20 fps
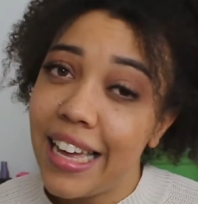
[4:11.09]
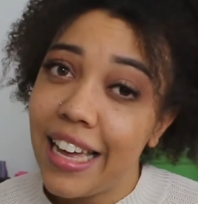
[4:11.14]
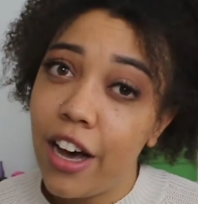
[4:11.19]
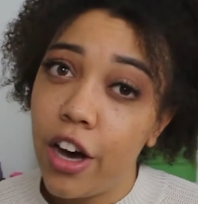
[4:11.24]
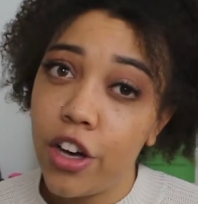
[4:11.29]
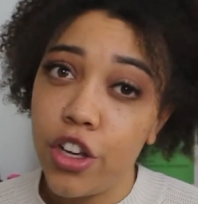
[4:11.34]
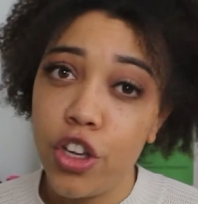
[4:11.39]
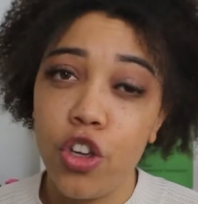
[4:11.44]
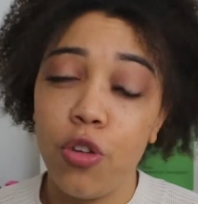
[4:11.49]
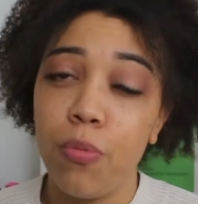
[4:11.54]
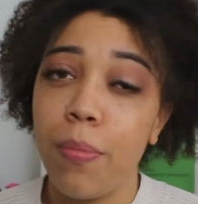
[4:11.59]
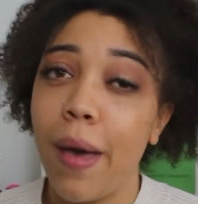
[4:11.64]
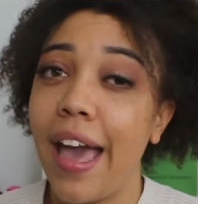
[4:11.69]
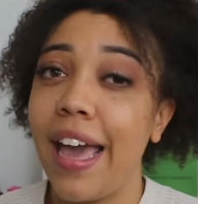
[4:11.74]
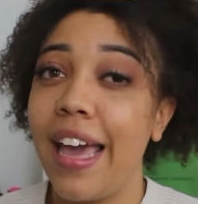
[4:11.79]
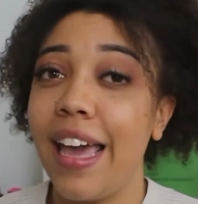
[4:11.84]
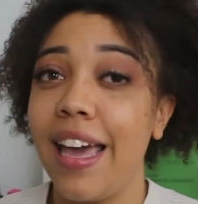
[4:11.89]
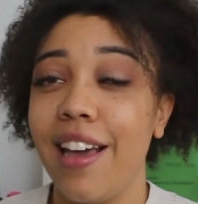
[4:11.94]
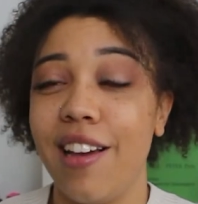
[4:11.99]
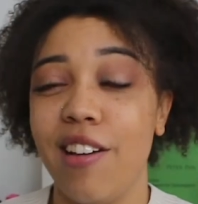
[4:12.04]
Are you
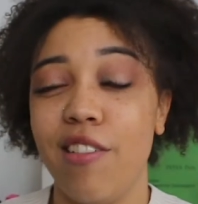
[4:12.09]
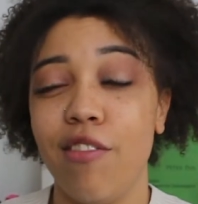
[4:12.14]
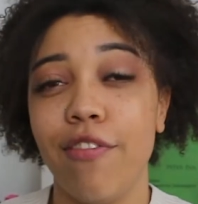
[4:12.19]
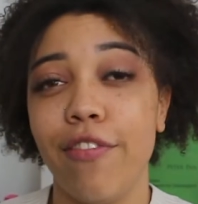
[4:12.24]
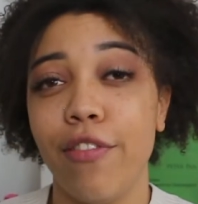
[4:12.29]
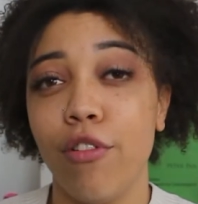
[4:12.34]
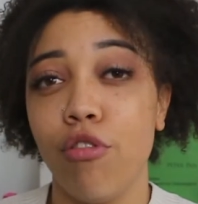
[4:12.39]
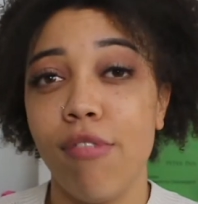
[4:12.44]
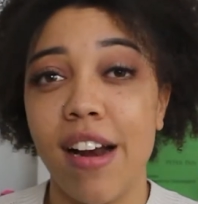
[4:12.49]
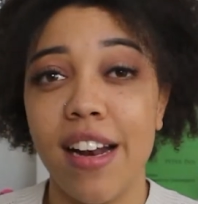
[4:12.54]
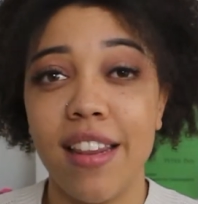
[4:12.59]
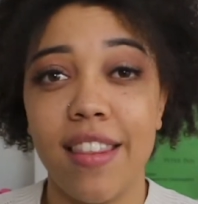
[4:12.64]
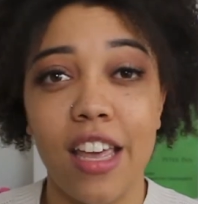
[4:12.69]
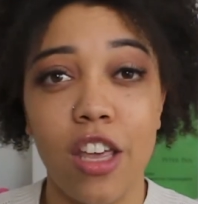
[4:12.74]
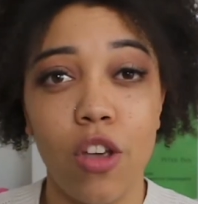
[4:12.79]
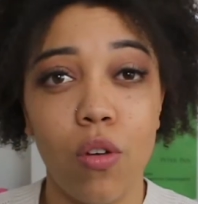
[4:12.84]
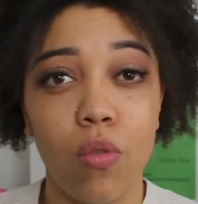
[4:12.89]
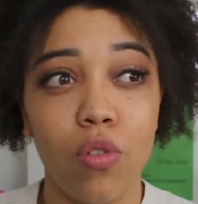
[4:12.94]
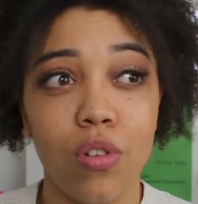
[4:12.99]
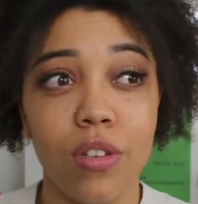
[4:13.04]
paying for rent that
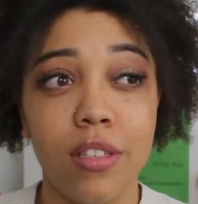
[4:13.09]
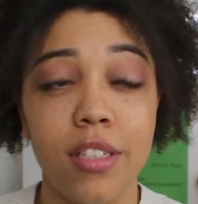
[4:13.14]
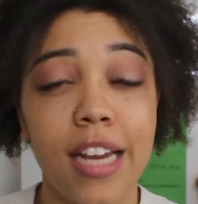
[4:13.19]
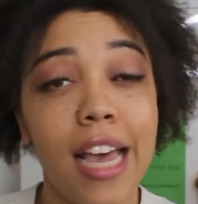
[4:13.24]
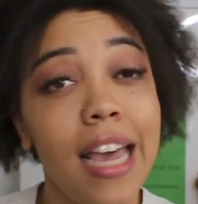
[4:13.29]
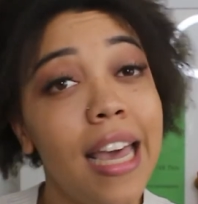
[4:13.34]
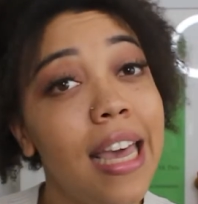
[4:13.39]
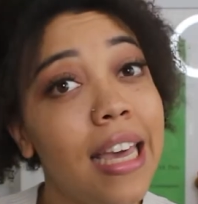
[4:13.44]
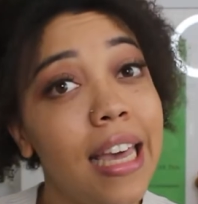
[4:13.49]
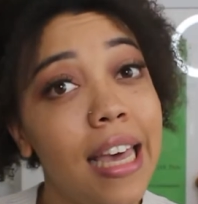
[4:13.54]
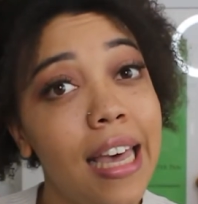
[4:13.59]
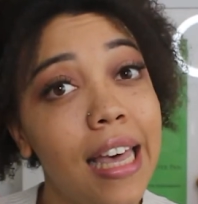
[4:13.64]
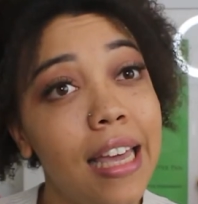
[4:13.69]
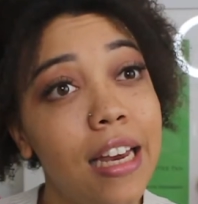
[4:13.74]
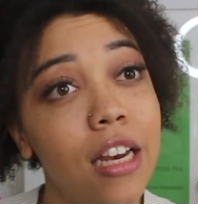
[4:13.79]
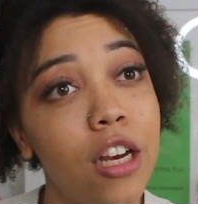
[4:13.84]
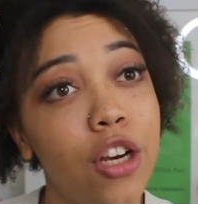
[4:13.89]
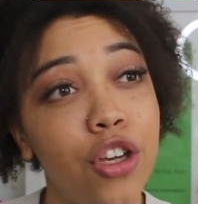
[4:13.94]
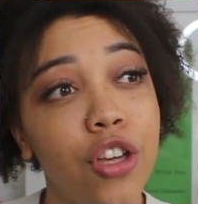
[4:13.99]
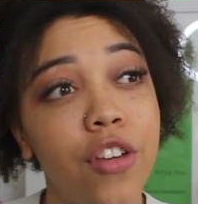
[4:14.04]
you're not staying
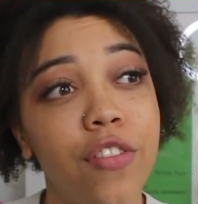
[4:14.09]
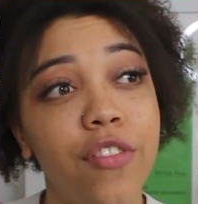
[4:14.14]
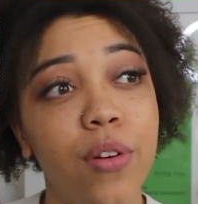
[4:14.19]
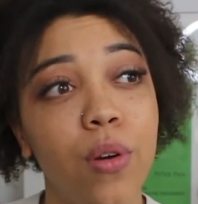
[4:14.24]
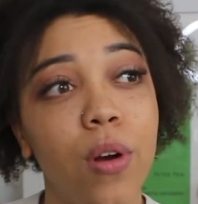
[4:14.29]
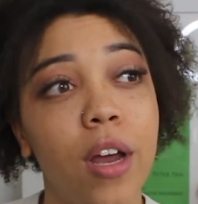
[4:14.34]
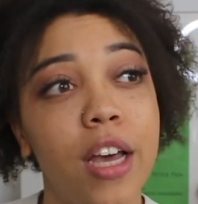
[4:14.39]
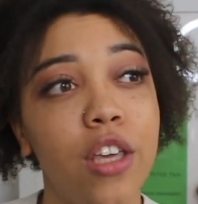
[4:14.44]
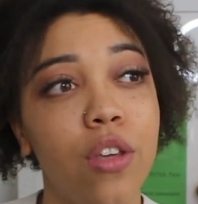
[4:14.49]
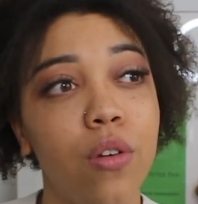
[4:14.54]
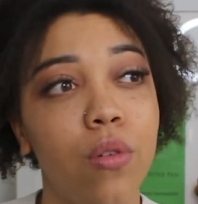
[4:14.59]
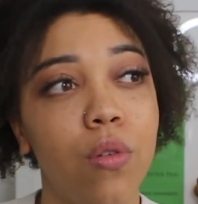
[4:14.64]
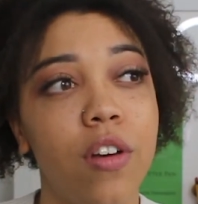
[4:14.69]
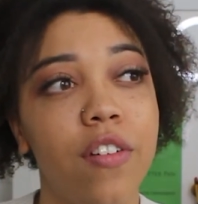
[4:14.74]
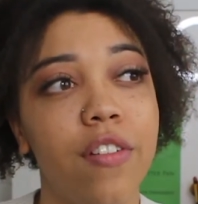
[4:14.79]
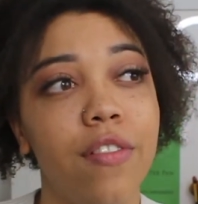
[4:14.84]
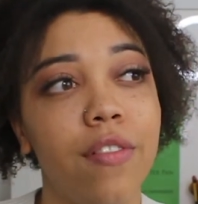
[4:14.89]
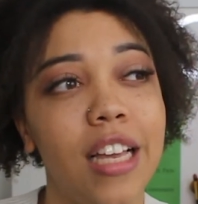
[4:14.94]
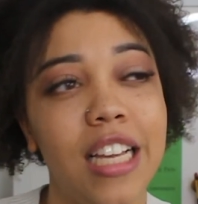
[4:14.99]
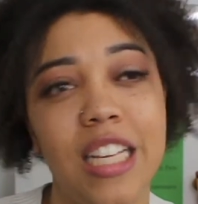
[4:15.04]
in? Do you feel like your
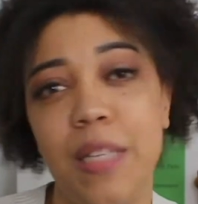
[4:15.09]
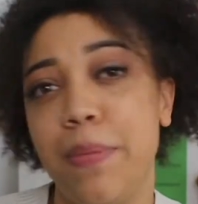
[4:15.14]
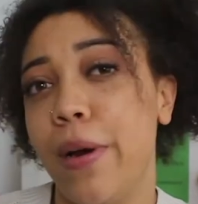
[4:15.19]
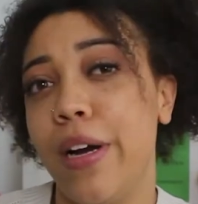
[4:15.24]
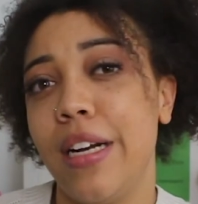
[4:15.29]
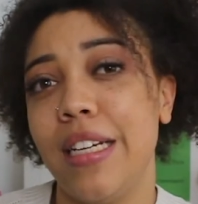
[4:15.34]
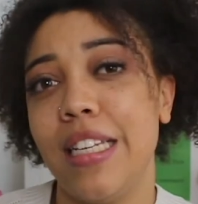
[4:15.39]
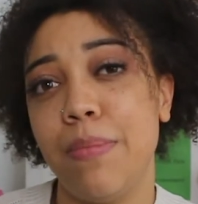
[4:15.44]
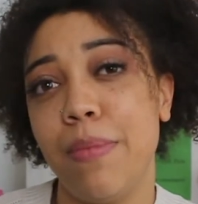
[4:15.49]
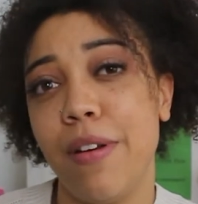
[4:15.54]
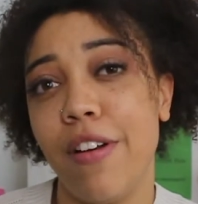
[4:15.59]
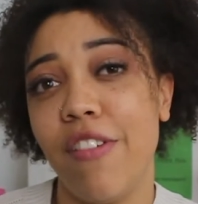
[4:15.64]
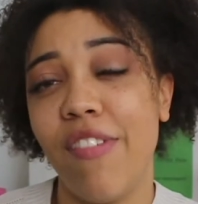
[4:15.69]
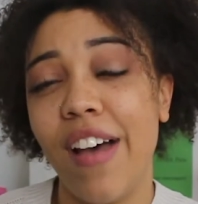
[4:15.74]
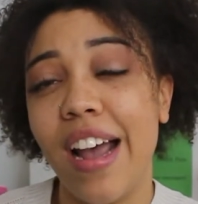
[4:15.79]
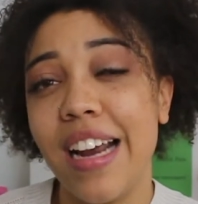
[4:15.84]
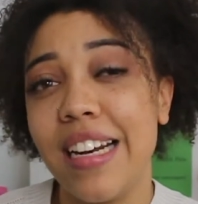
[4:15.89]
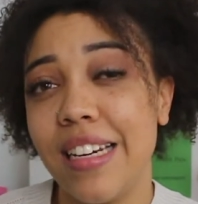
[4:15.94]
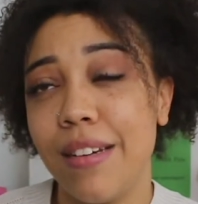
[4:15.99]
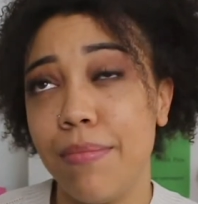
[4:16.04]
experience has been
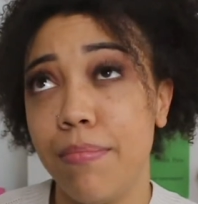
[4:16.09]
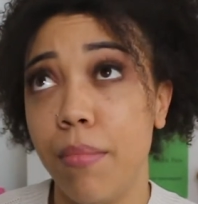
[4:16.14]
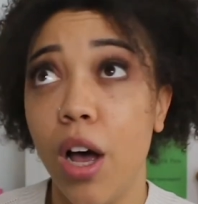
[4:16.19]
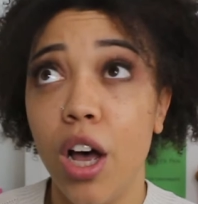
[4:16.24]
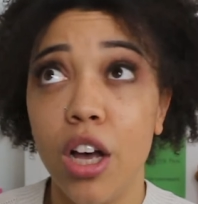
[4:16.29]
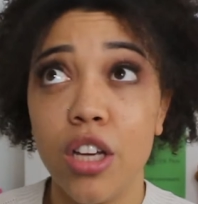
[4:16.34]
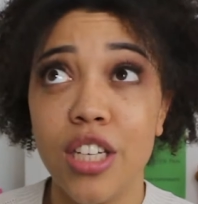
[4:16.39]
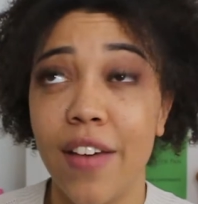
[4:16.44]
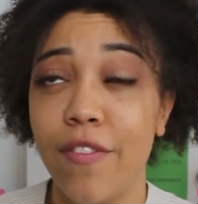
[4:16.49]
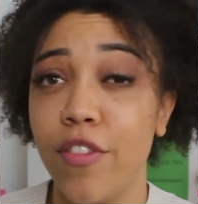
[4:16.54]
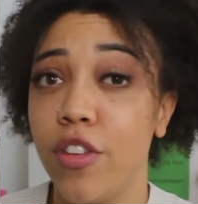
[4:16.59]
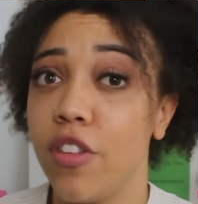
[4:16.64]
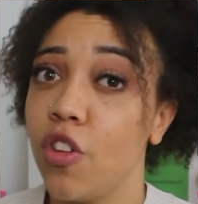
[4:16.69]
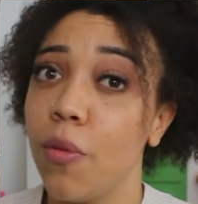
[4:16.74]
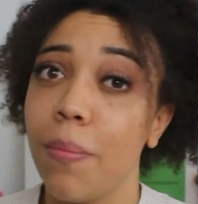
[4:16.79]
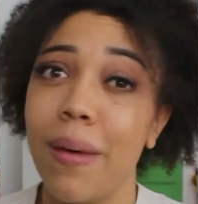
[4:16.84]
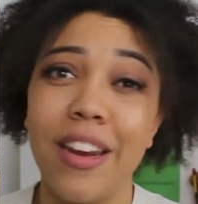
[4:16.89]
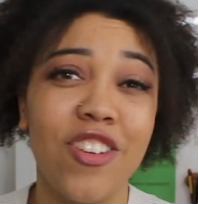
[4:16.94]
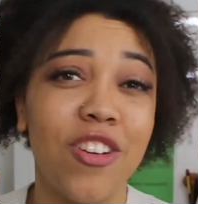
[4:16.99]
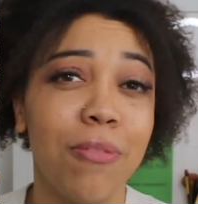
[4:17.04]
affected much? Have you still
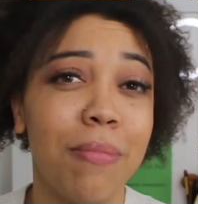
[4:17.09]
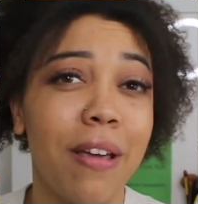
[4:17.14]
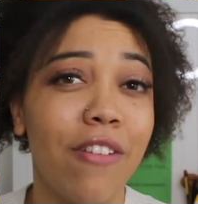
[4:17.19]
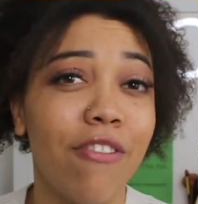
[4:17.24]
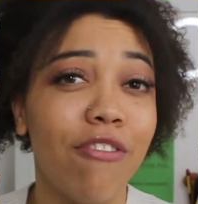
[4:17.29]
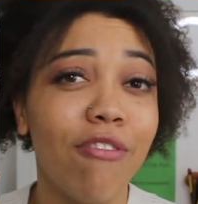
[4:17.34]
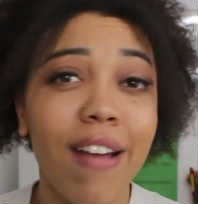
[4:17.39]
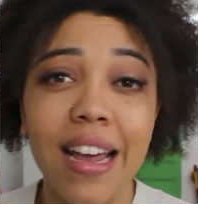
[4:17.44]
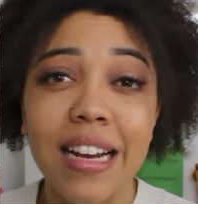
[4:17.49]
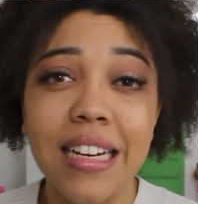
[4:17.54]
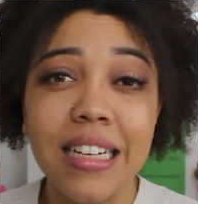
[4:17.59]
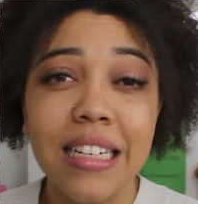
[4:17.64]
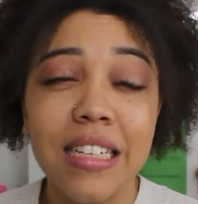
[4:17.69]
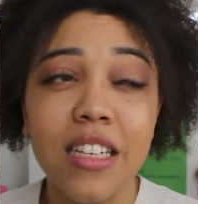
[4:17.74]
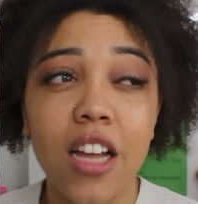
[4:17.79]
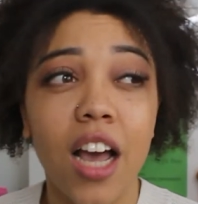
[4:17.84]
managed to make friends?